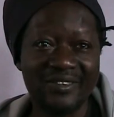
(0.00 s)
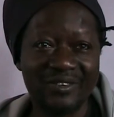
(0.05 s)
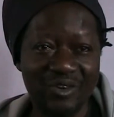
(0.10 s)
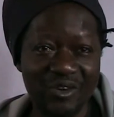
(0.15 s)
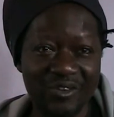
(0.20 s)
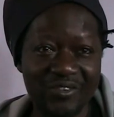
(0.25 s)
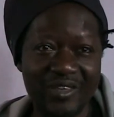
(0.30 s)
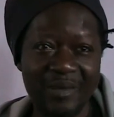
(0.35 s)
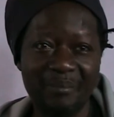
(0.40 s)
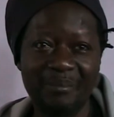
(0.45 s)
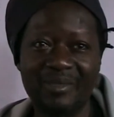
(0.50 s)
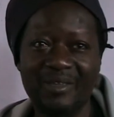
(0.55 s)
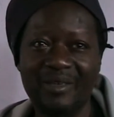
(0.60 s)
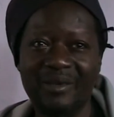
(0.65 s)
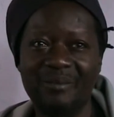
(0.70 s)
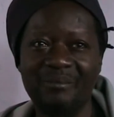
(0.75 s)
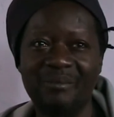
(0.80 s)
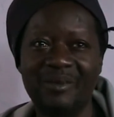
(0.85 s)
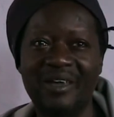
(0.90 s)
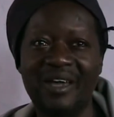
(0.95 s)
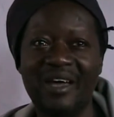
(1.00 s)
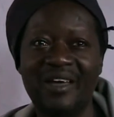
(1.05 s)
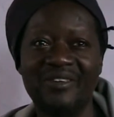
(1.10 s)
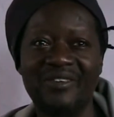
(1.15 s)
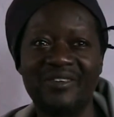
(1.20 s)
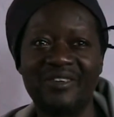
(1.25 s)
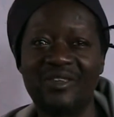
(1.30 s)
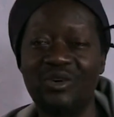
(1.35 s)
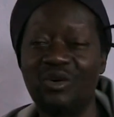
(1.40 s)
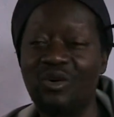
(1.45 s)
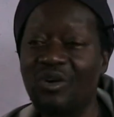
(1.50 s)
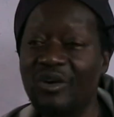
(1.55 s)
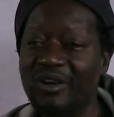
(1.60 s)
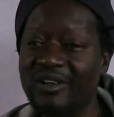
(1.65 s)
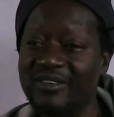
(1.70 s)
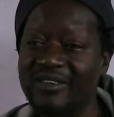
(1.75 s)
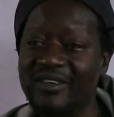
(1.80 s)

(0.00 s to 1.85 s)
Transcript: concept because the only